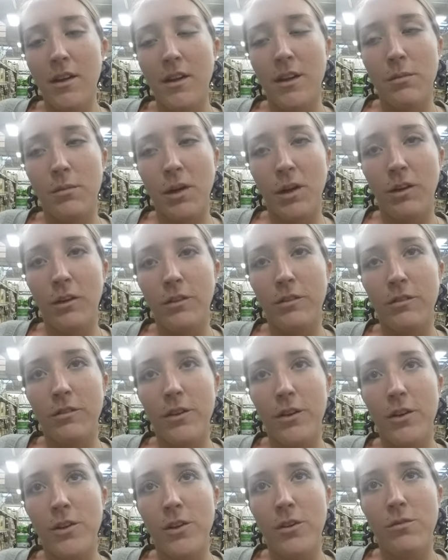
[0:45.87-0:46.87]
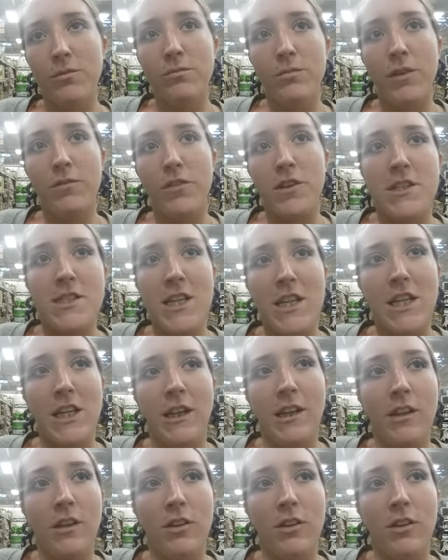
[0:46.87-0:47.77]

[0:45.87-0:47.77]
in the middle of Memphis heat,